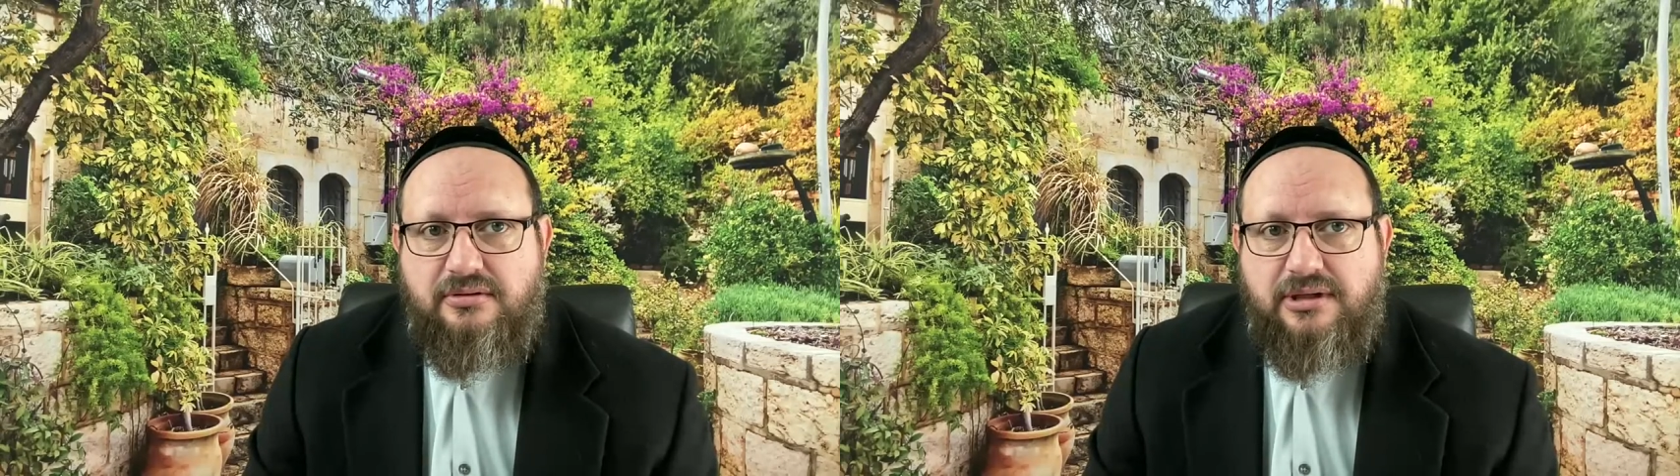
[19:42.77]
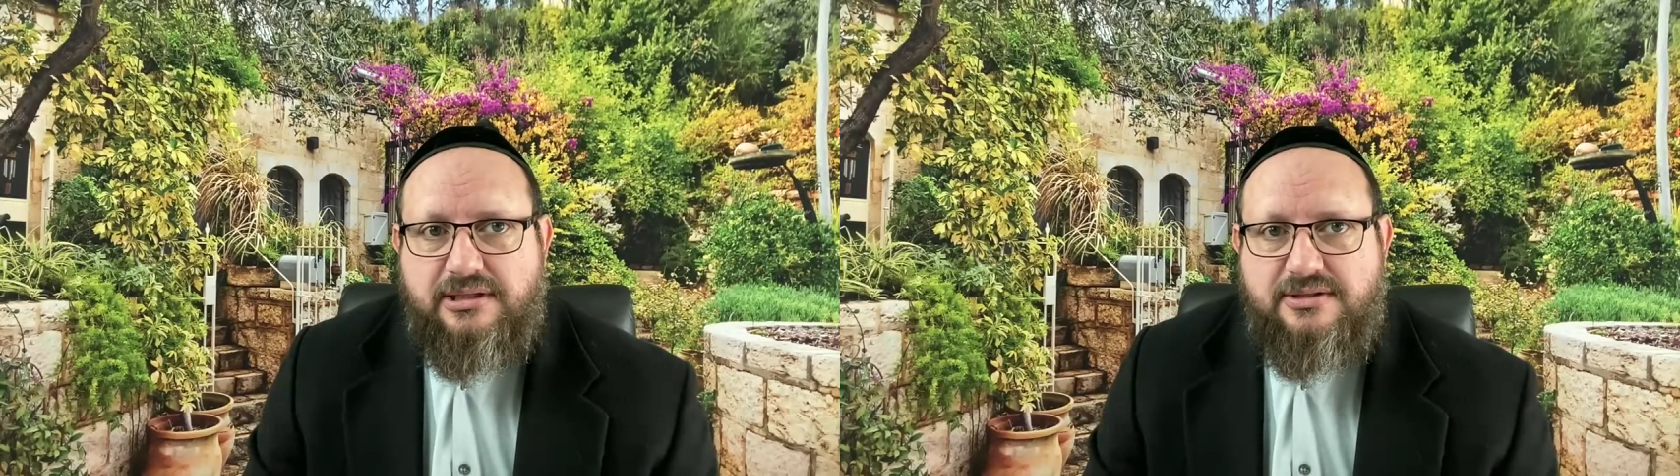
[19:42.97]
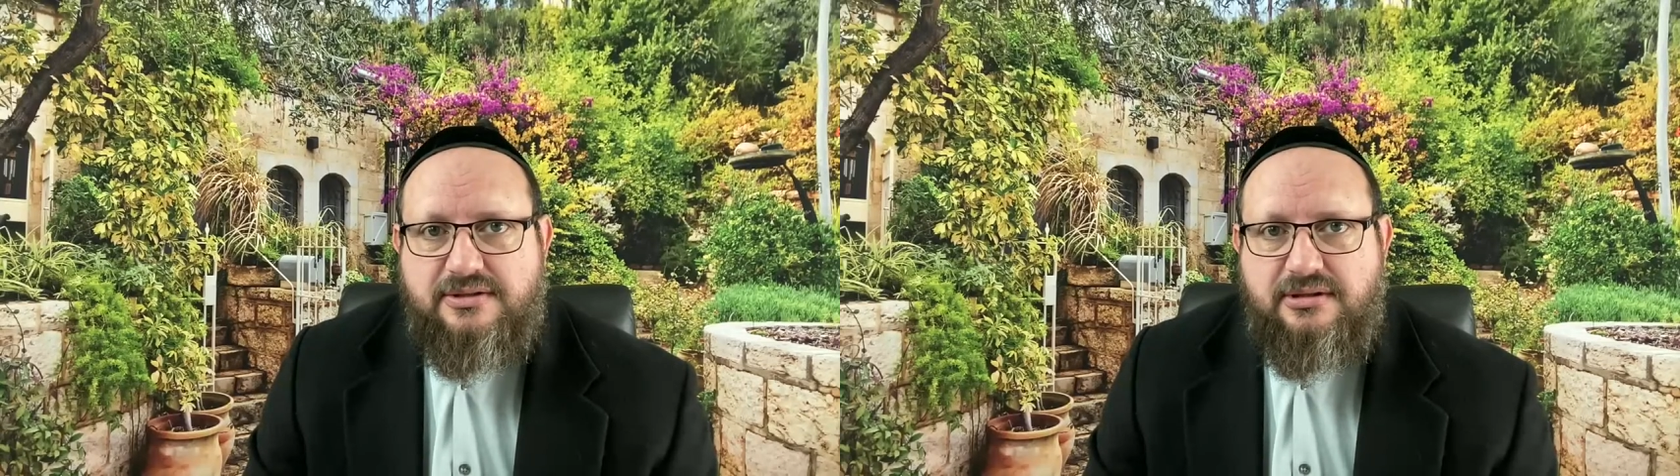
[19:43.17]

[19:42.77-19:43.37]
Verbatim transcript: right?